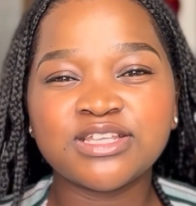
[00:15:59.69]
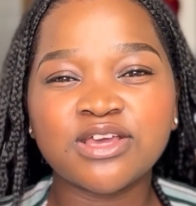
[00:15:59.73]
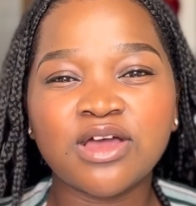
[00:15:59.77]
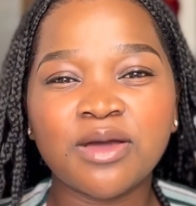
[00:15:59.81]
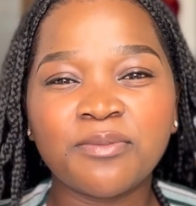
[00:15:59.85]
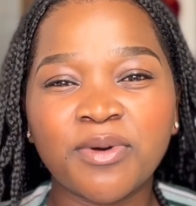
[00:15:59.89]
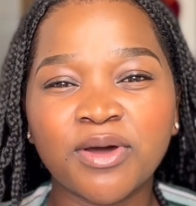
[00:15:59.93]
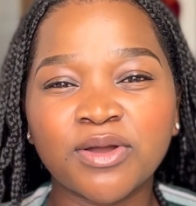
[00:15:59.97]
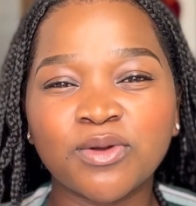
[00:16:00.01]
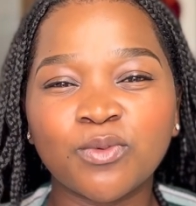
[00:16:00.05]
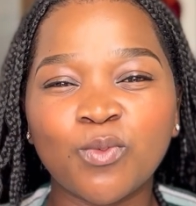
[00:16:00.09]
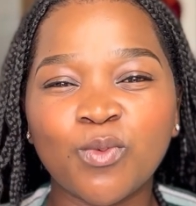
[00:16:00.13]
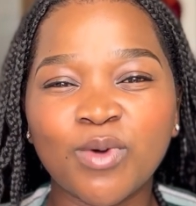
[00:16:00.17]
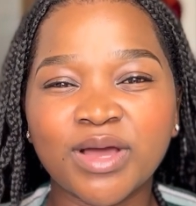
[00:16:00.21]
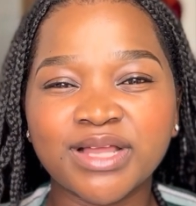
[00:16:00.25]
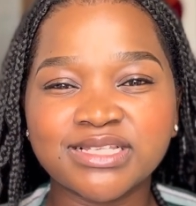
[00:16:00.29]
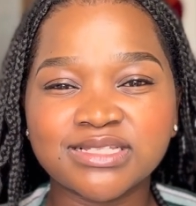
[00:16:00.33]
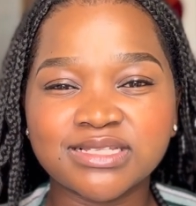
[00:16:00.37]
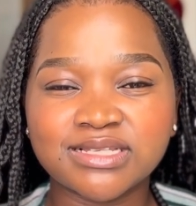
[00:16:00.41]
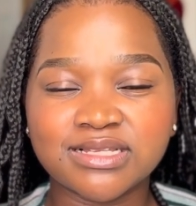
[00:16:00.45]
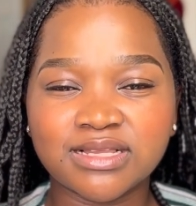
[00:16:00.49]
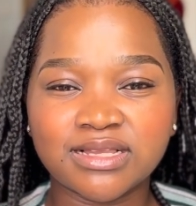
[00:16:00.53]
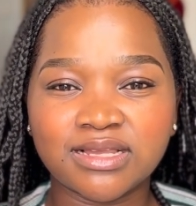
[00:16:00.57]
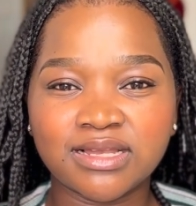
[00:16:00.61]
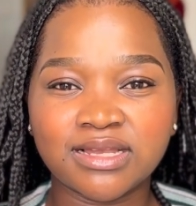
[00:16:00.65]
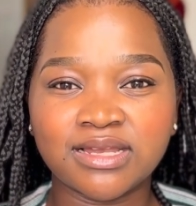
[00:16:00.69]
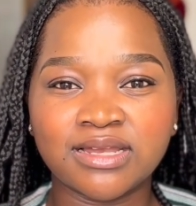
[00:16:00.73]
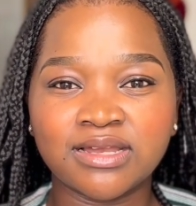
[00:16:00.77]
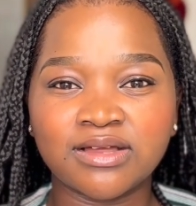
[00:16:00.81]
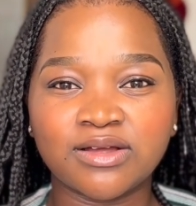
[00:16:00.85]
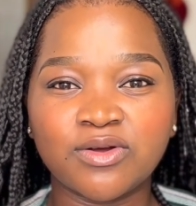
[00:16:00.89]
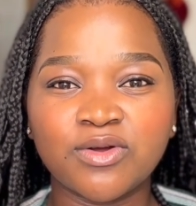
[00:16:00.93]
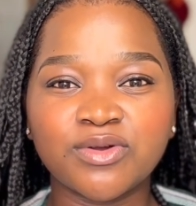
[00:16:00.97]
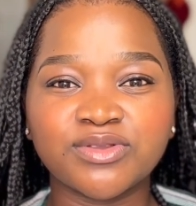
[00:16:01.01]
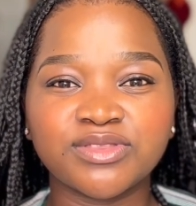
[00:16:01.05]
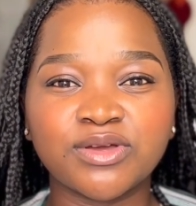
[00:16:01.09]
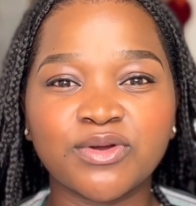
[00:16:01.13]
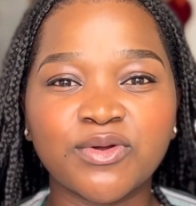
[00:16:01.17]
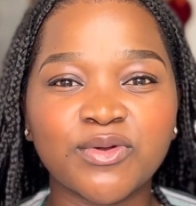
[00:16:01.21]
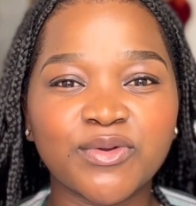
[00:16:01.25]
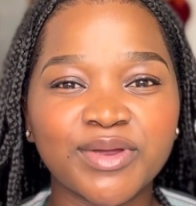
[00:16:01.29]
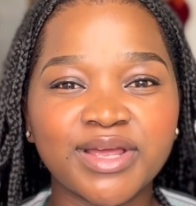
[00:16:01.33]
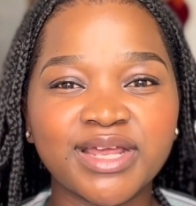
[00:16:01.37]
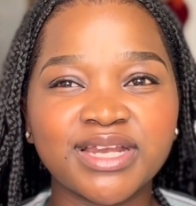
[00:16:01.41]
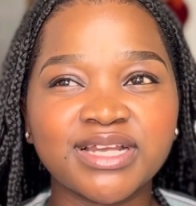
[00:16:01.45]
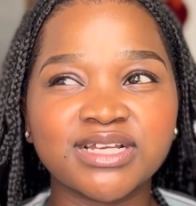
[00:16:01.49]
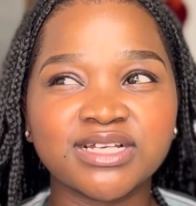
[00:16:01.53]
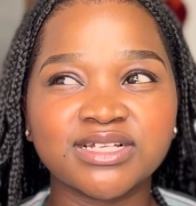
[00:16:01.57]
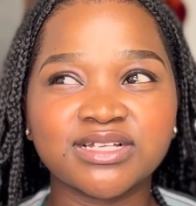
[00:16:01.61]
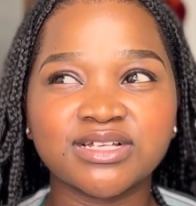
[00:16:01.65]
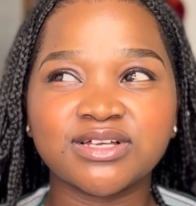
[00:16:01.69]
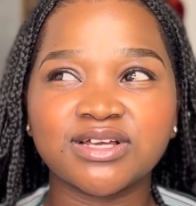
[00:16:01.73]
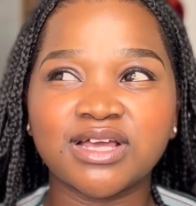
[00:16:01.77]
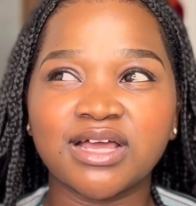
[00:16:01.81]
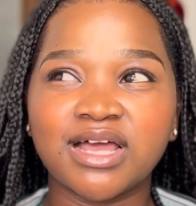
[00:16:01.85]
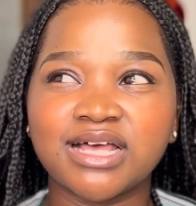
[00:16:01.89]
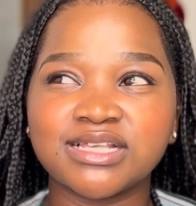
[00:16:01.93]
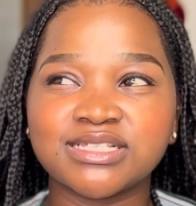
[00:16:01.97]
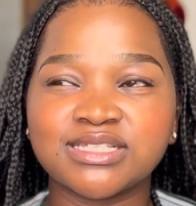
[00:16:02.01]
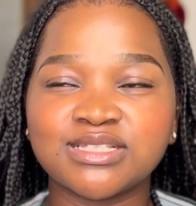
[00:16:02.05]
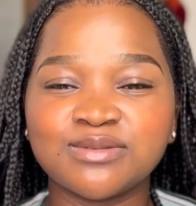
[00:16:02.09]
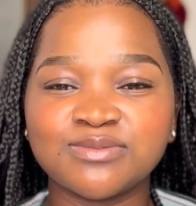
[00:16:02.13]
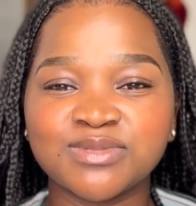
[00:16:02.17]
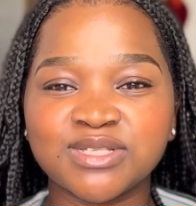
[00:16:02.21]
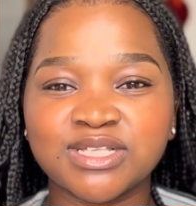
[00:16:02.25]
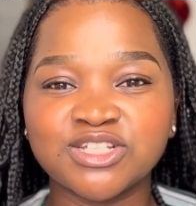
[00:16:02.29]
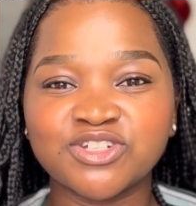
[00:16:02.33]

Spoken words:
about what the Korean customs and